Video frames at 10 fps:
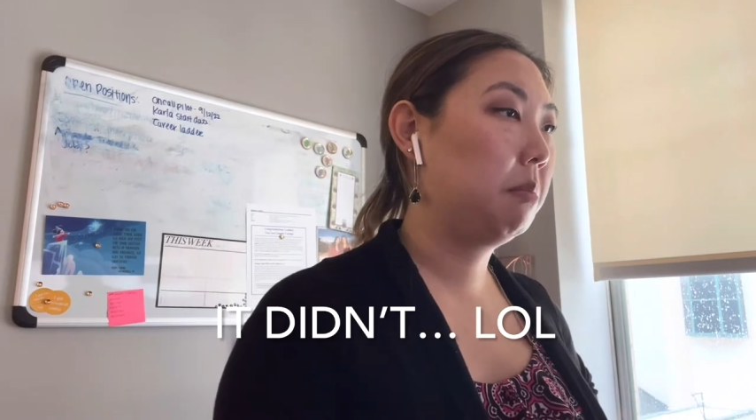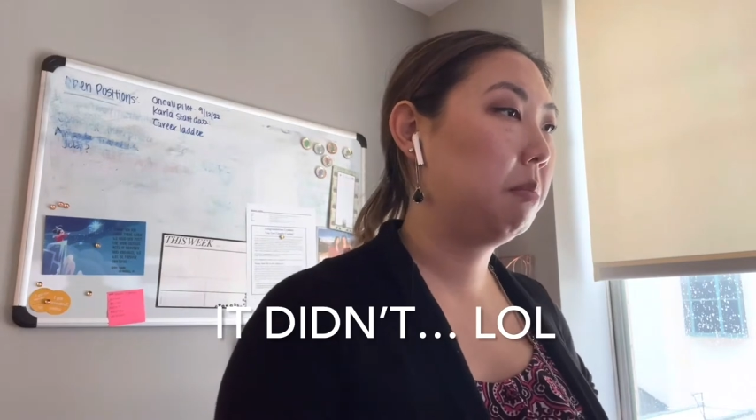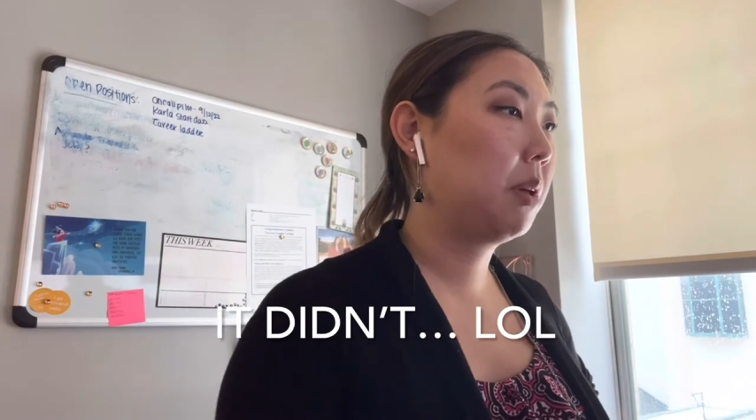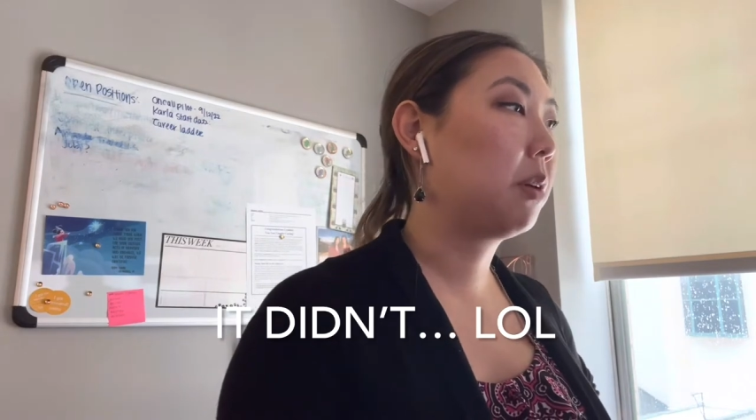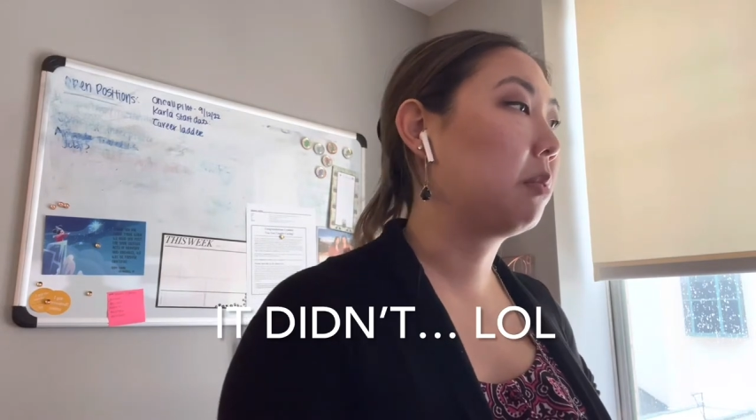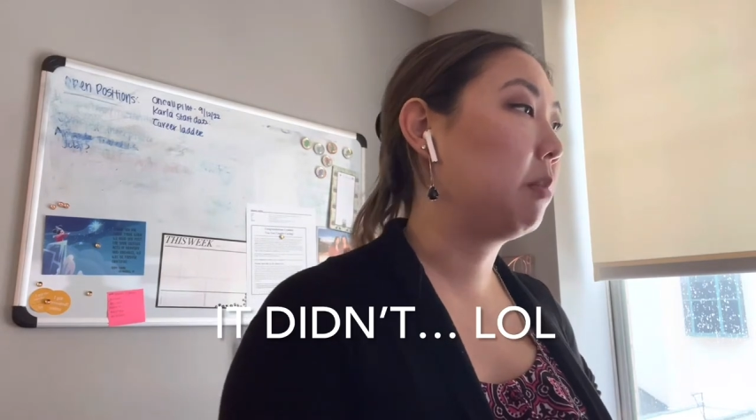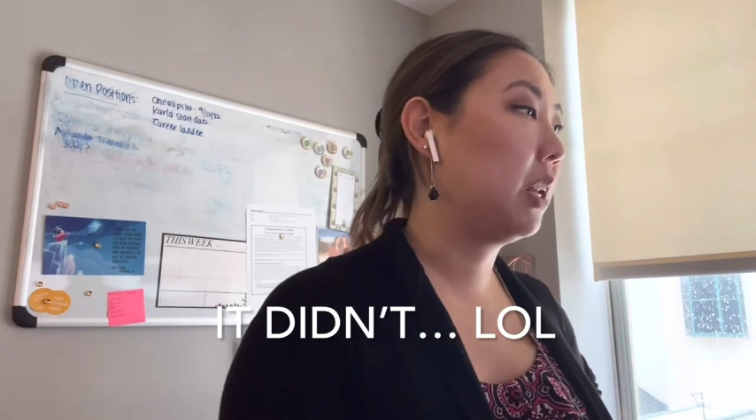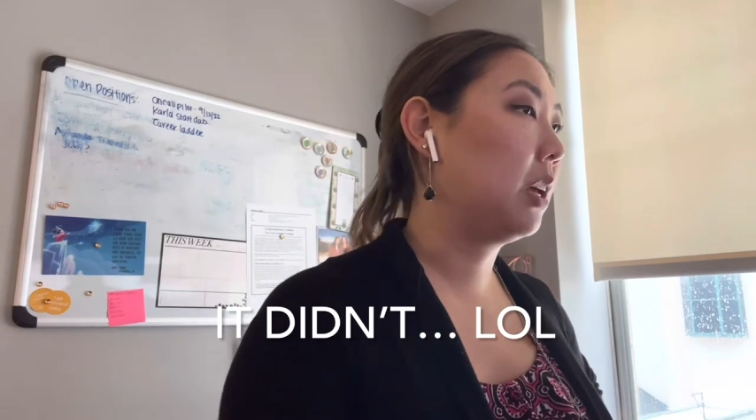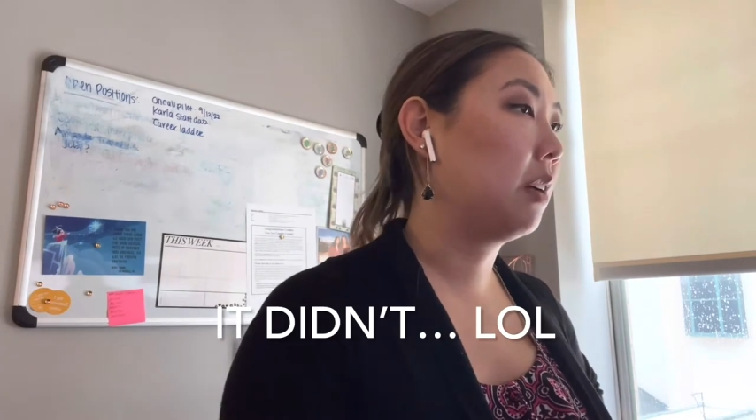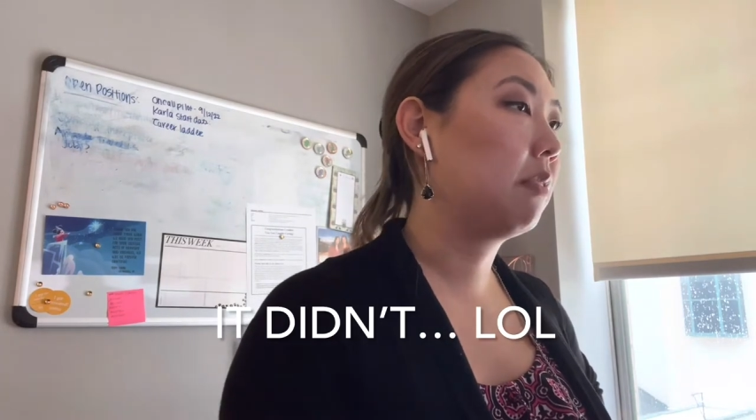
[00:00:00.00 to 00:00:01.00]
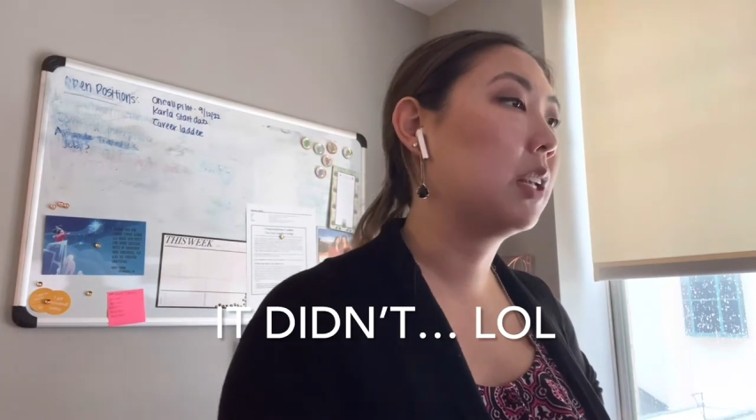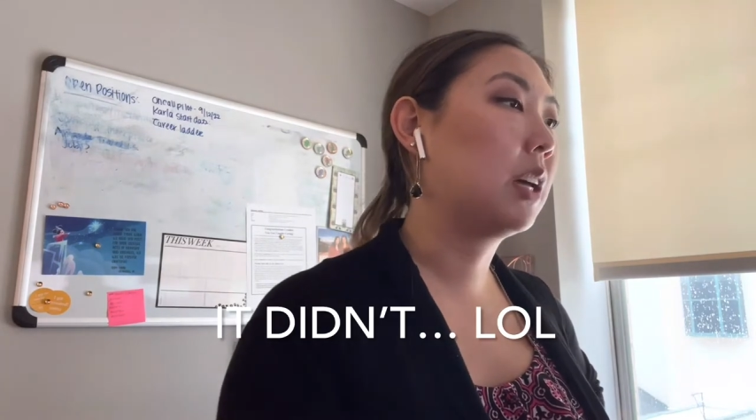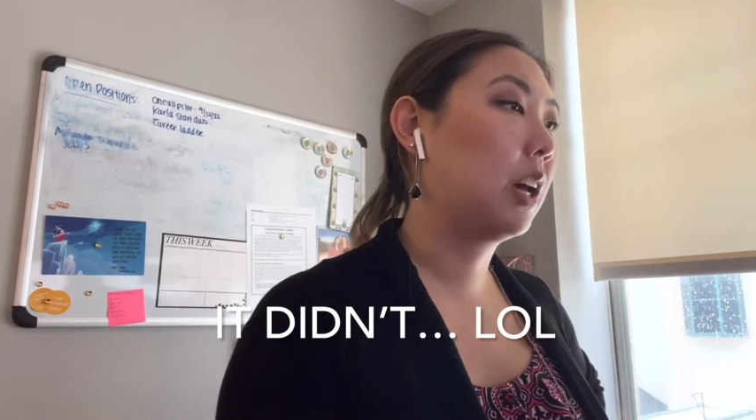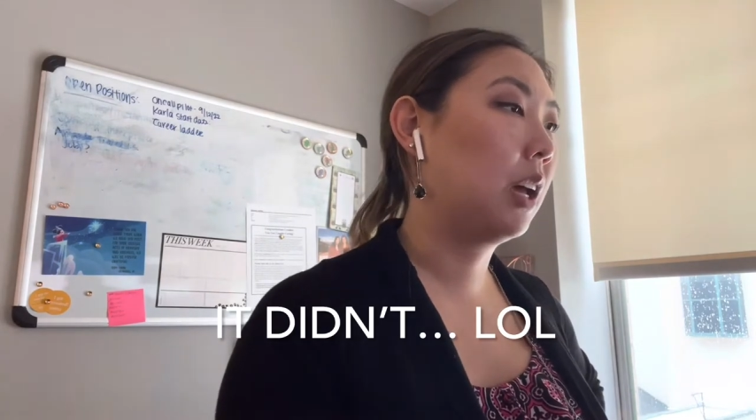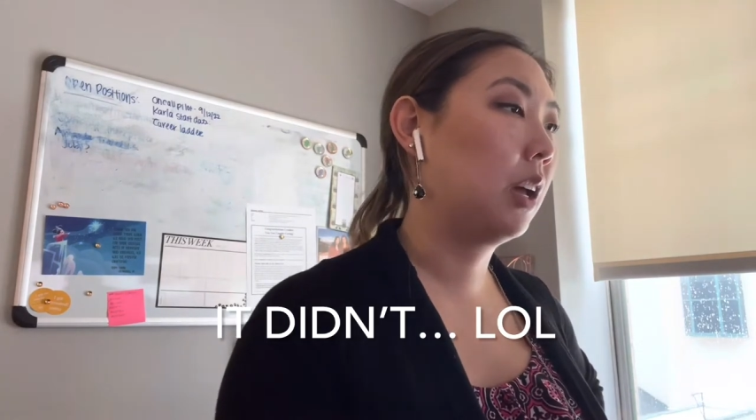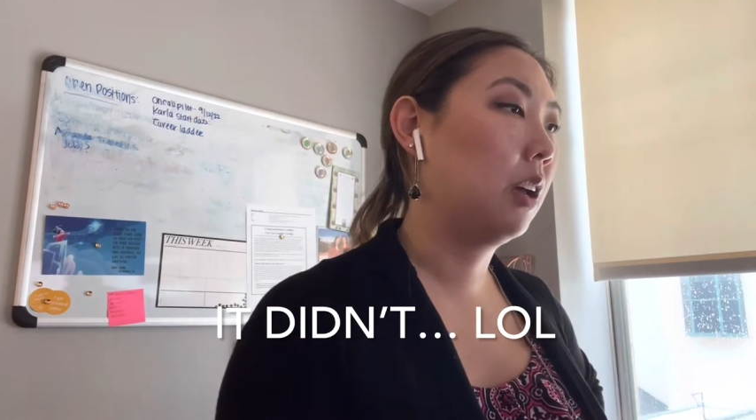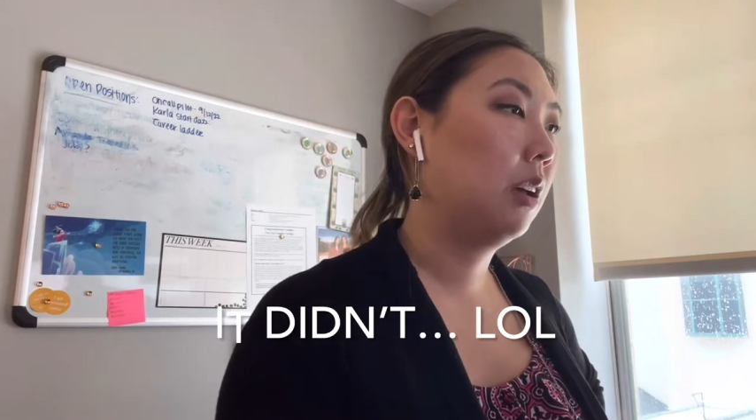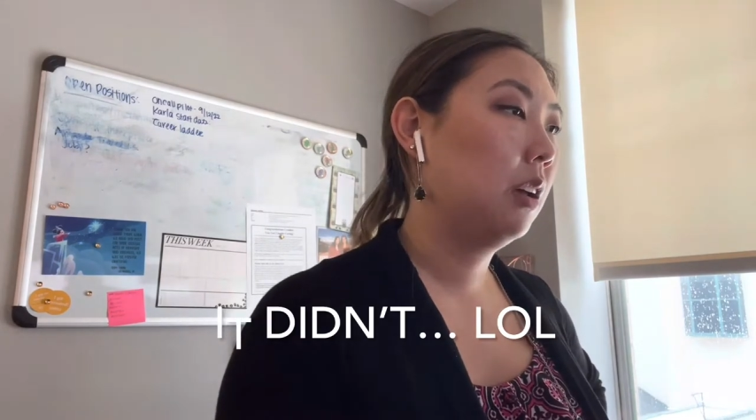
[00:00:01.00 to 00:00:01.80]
bigger meeting of the day.